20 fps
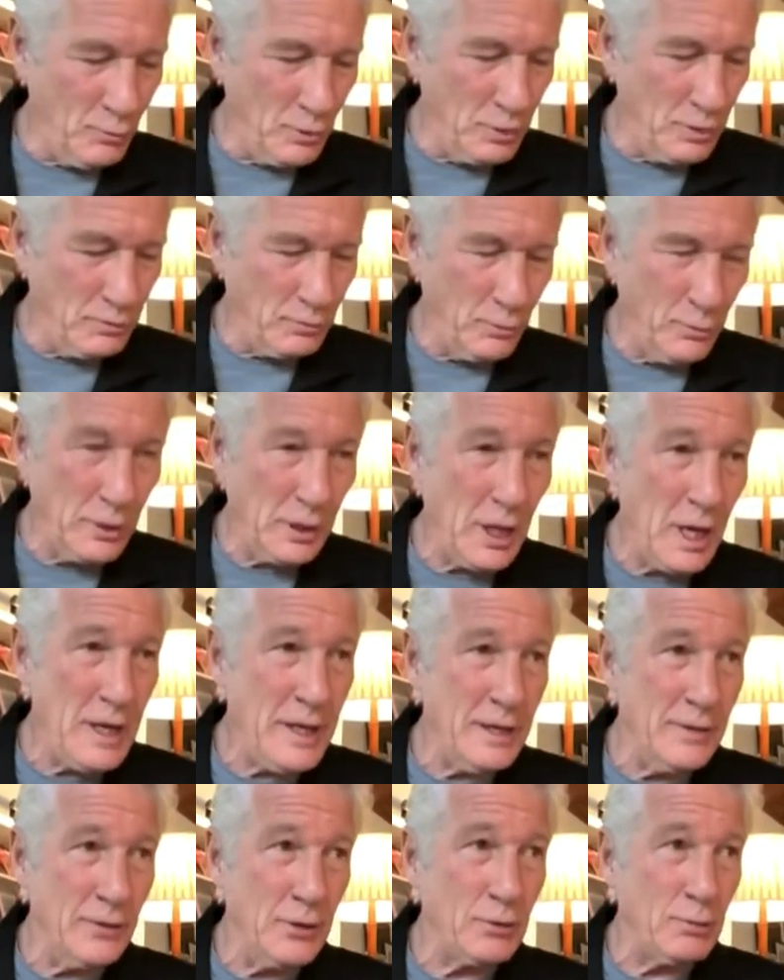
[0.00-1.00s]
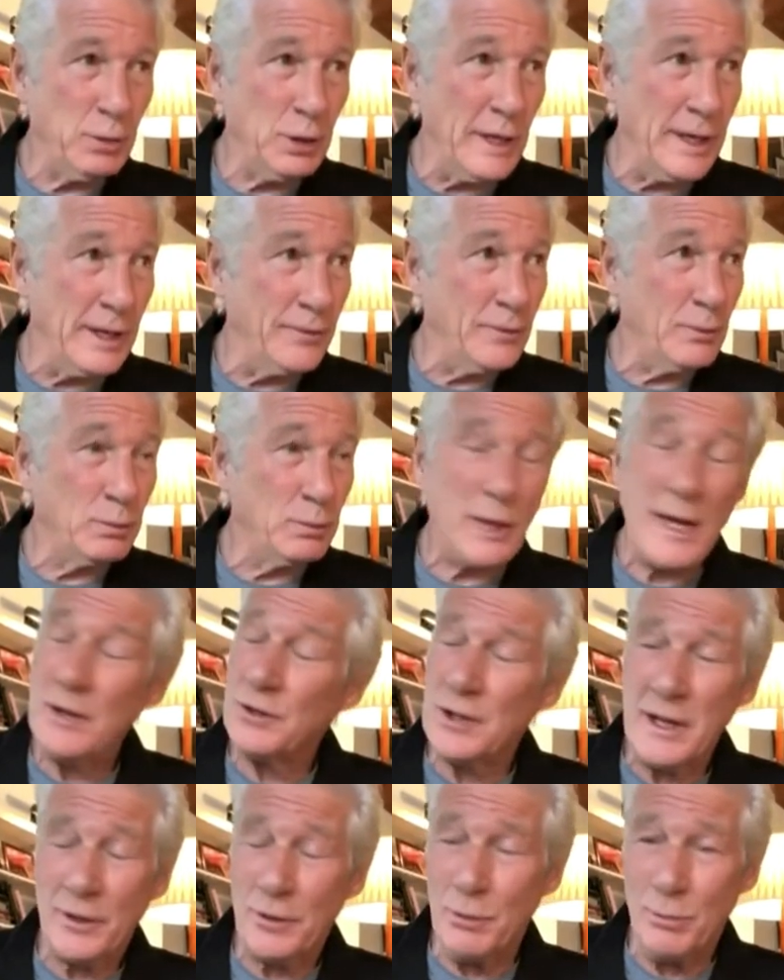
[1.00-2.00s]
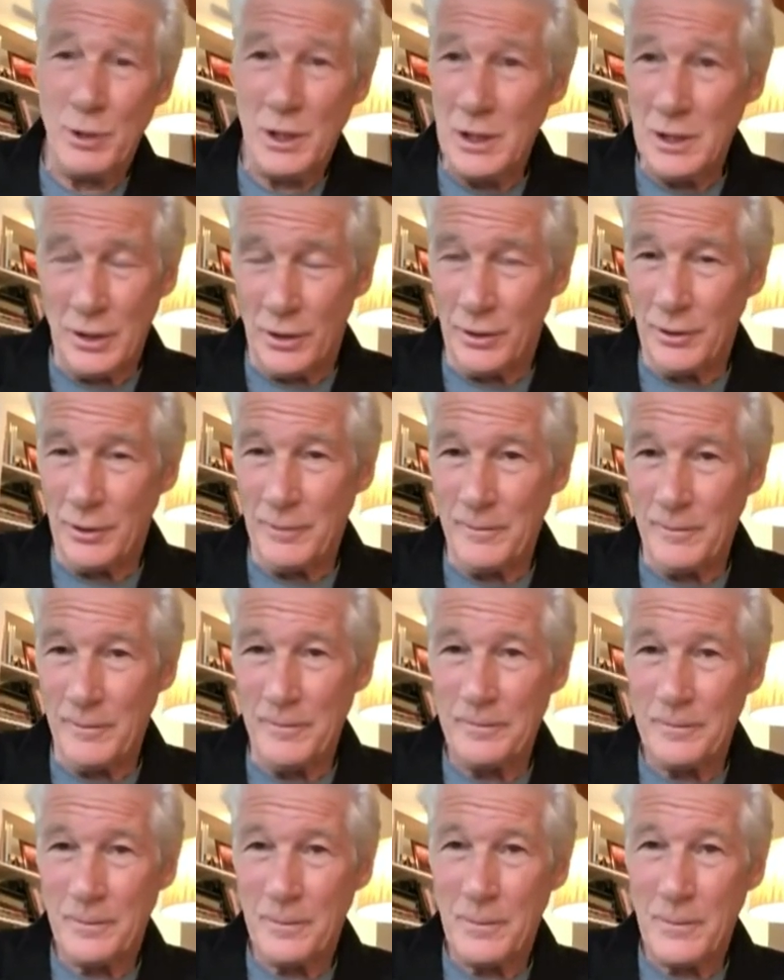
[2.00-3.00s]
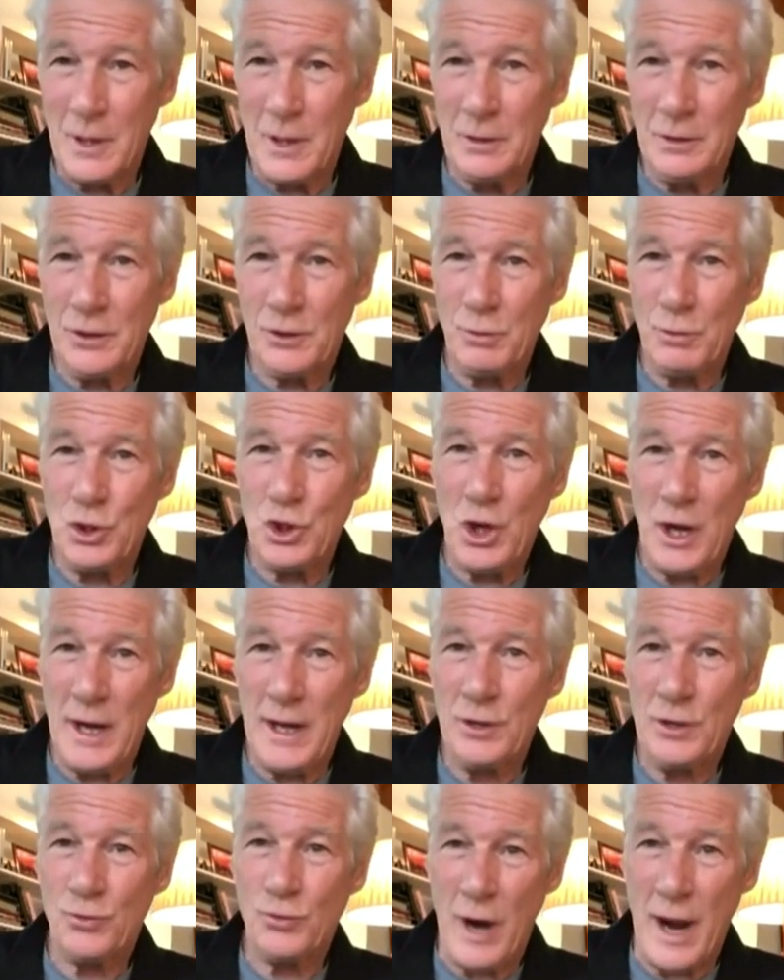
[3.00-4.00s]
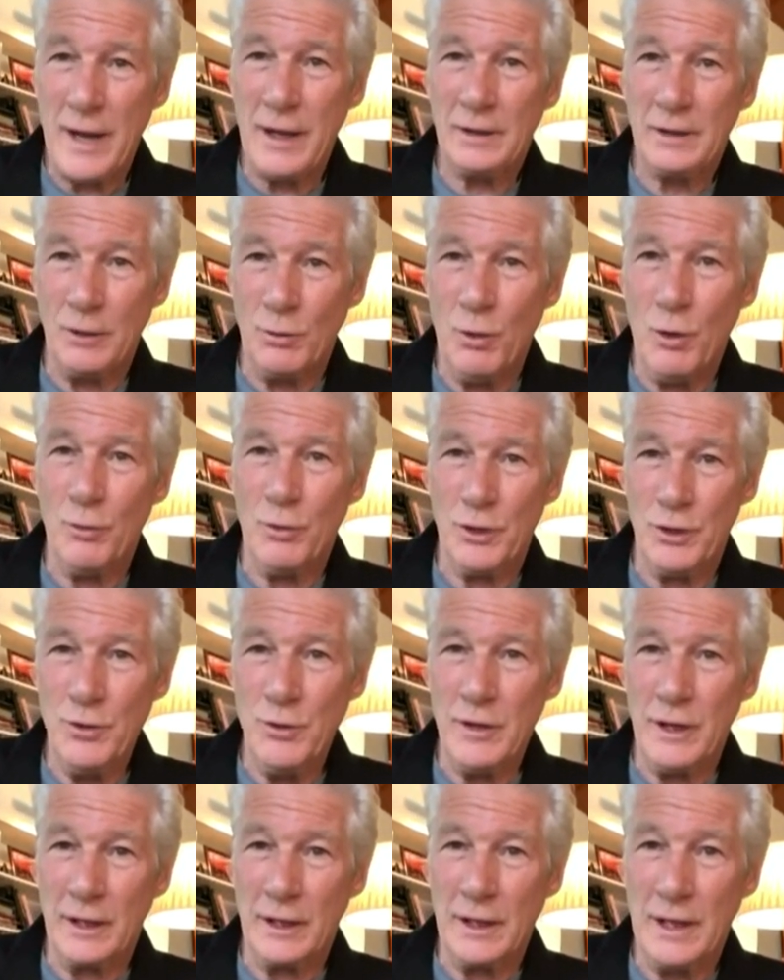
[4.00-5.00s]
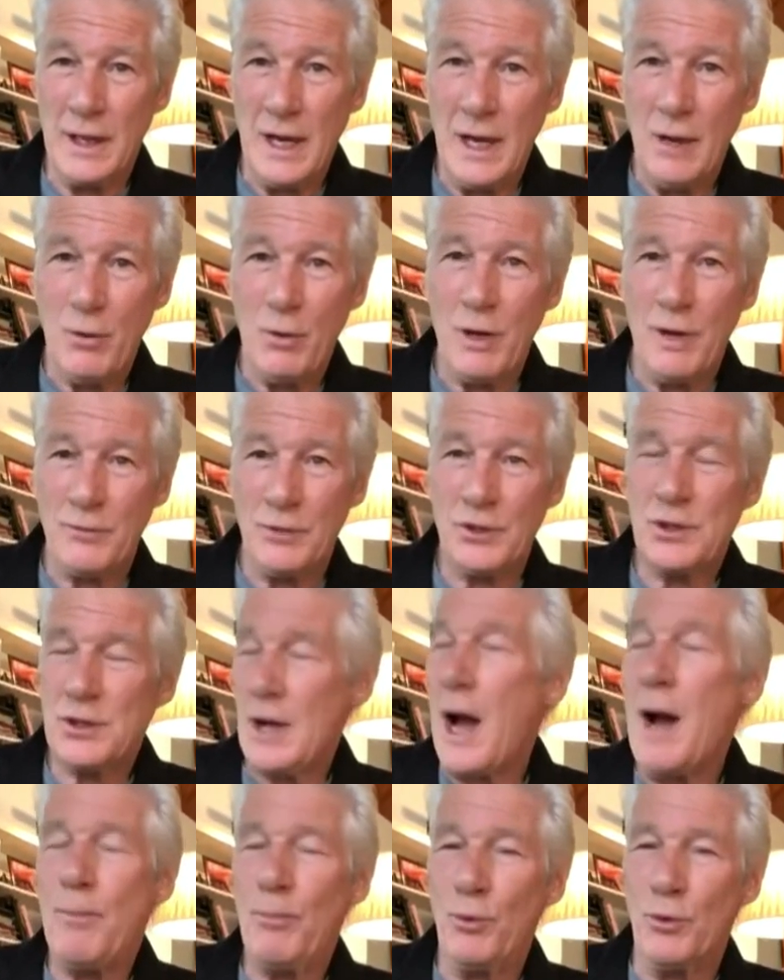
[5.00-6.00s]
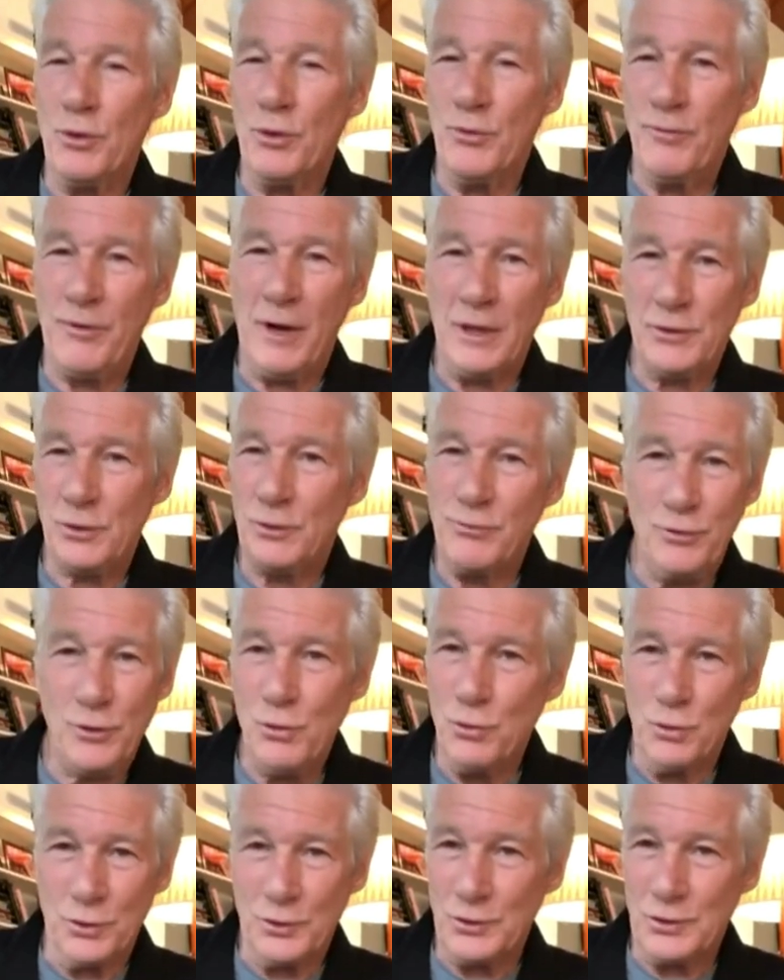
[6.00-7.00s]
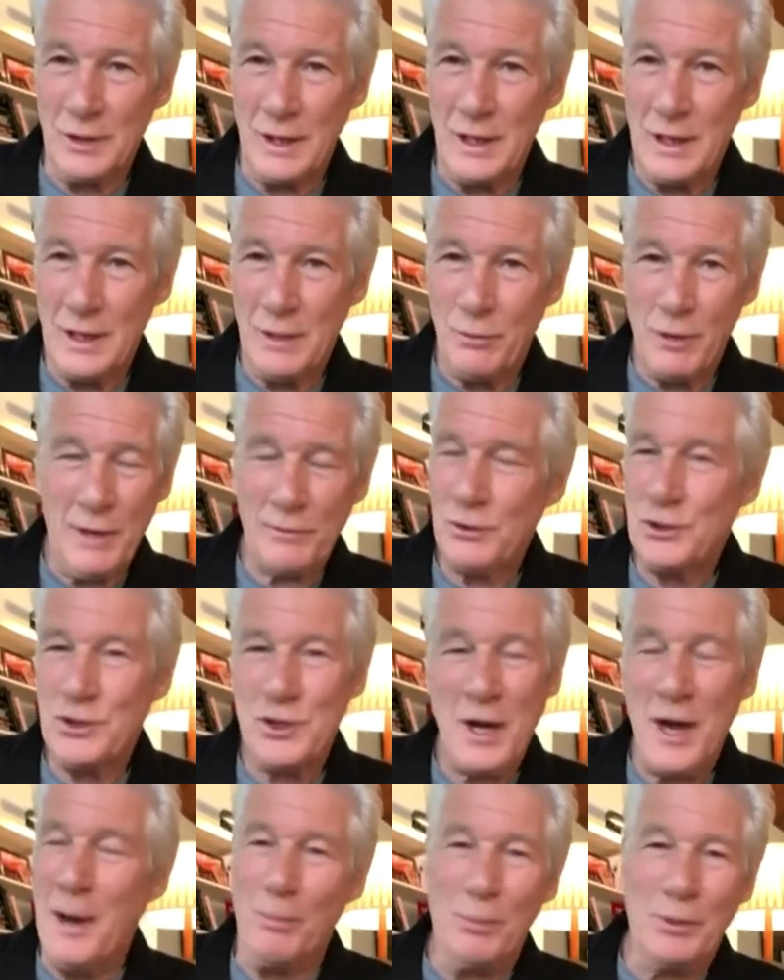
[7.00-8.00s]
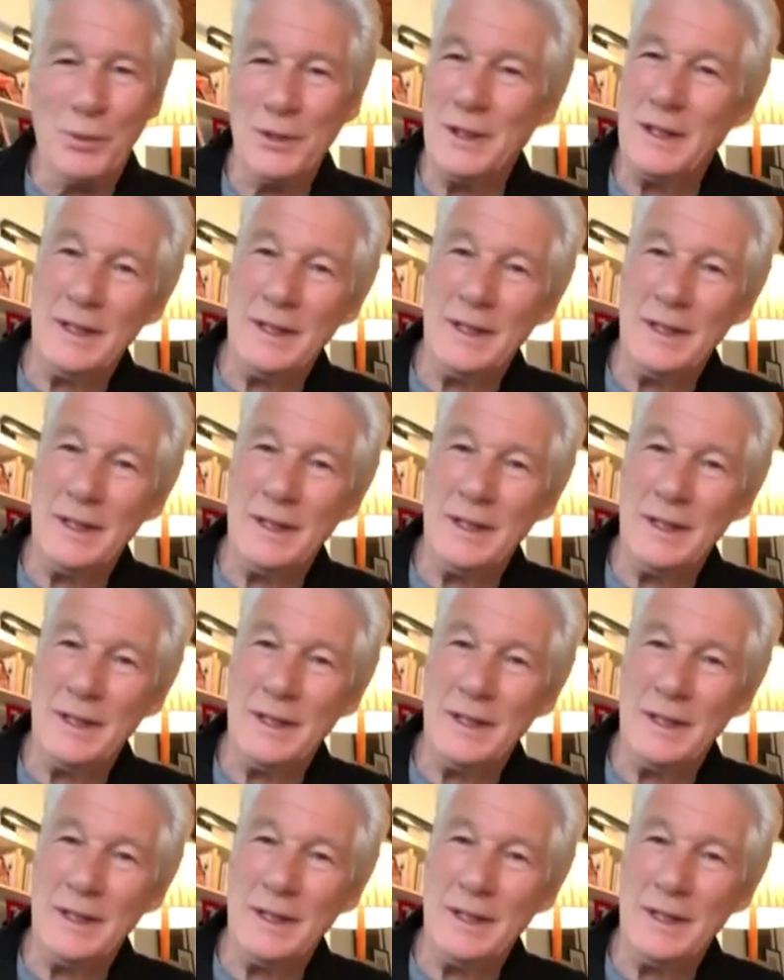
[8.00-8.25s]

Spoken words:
will rely on this planet. The planet's not going to be here unless we change radically what we're doing. We have to stop with the fossil fuels. We have to stop.